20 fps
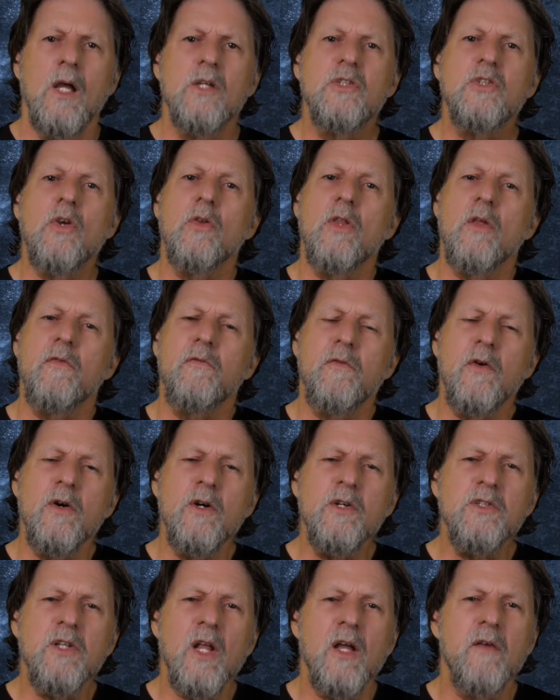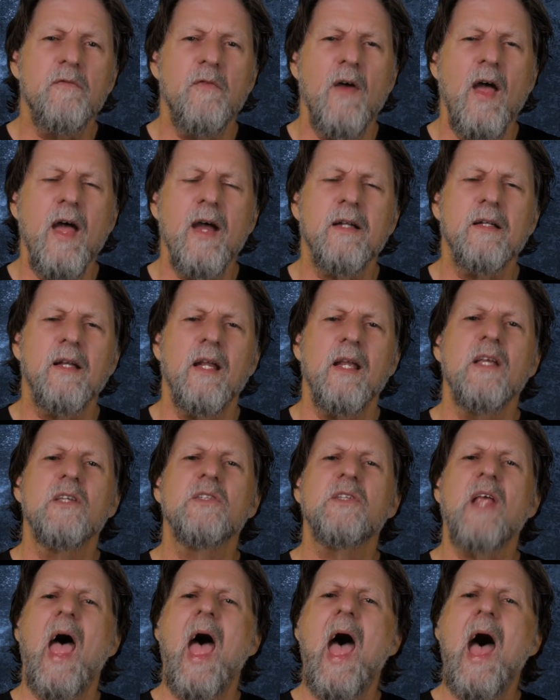So the first effect
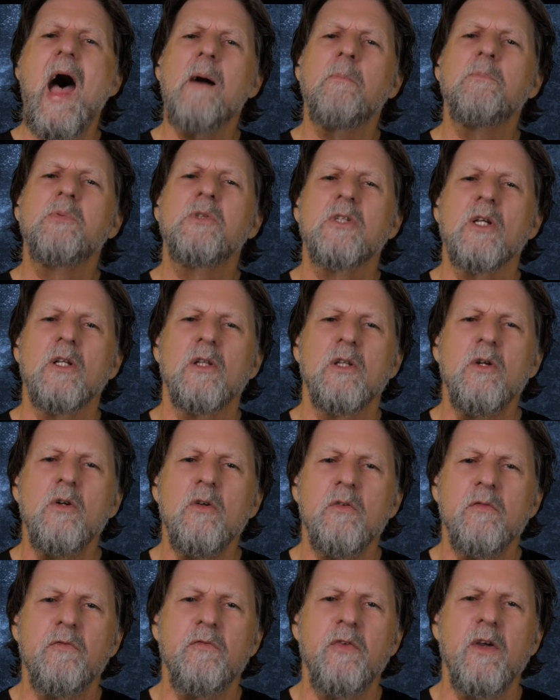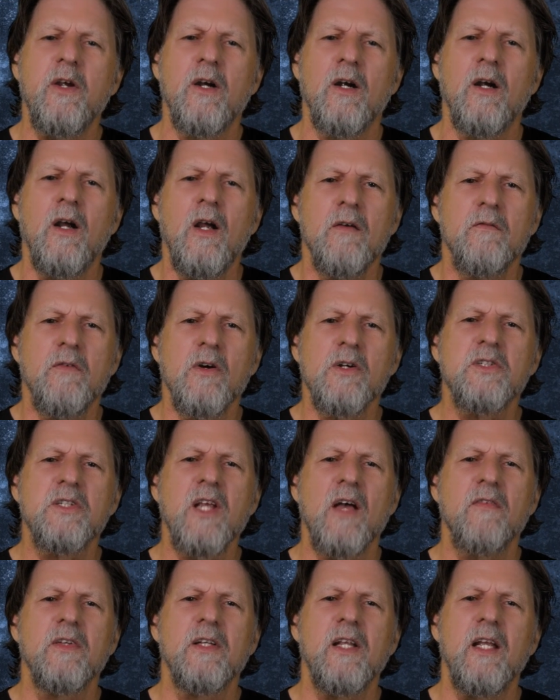is absolute fear. Verse
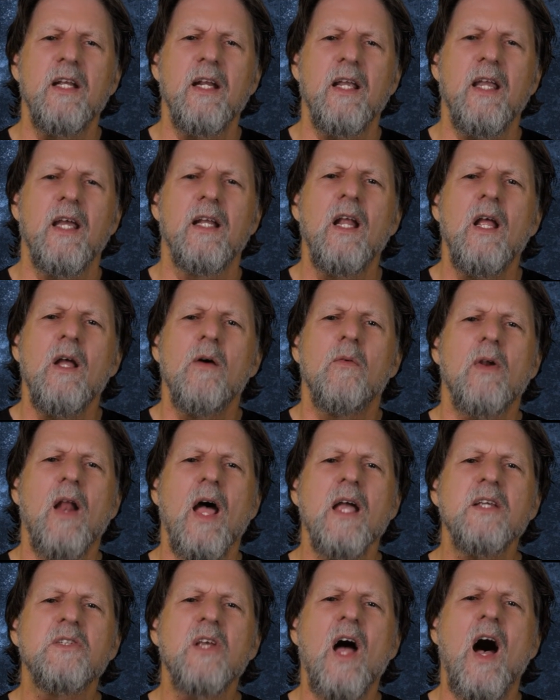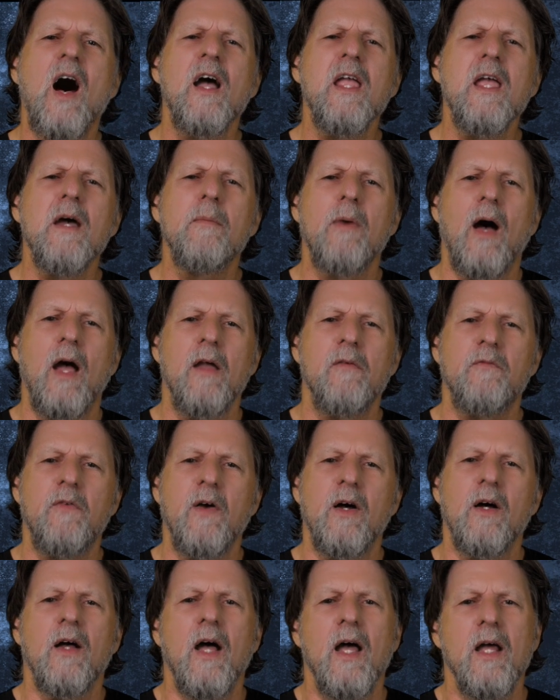17 again, when I saw him, I
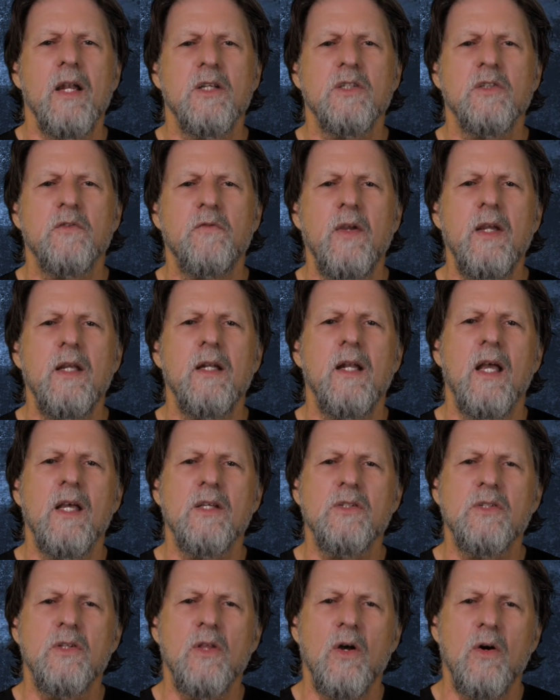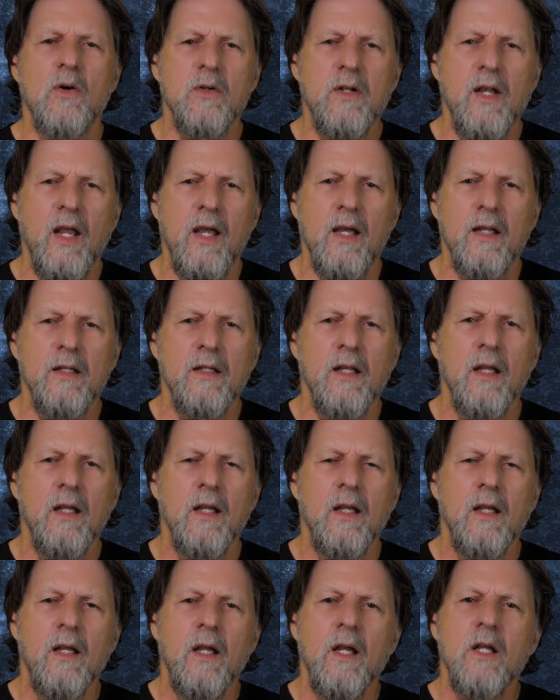fell at his feet as though dead.
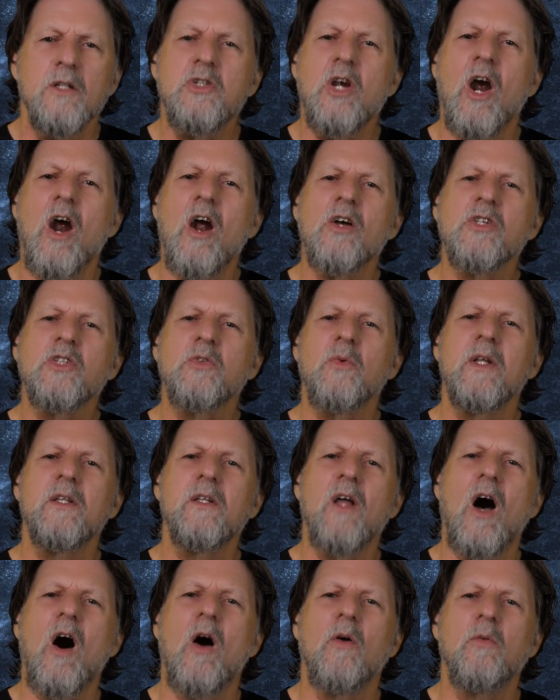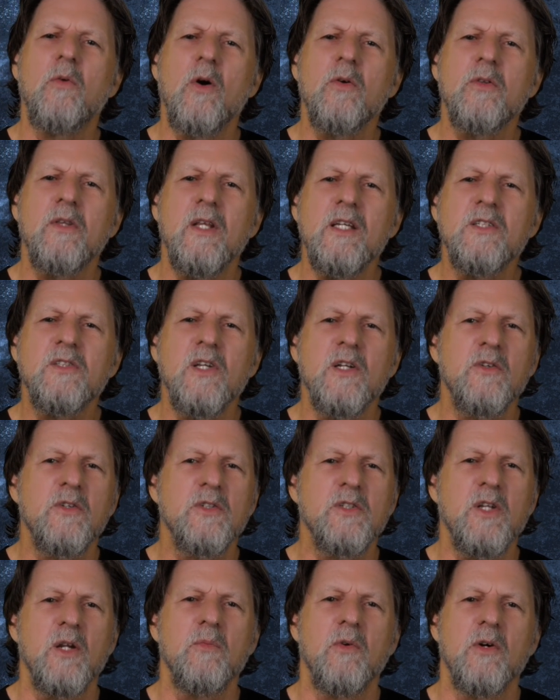Charles Swindoll wrote these
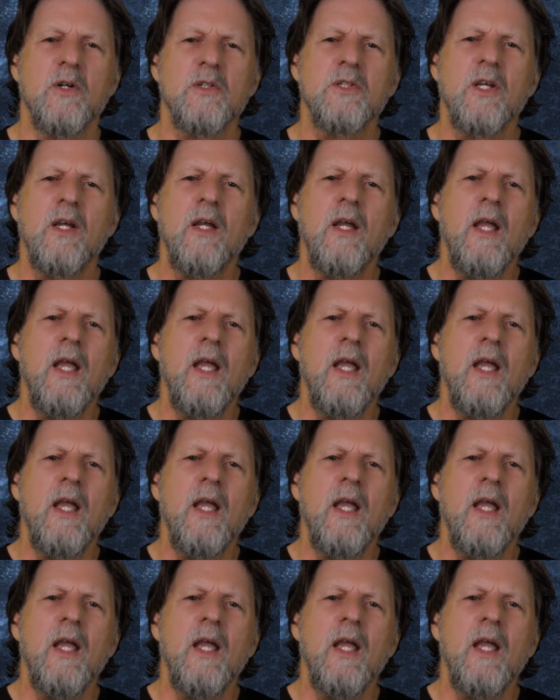interesting words.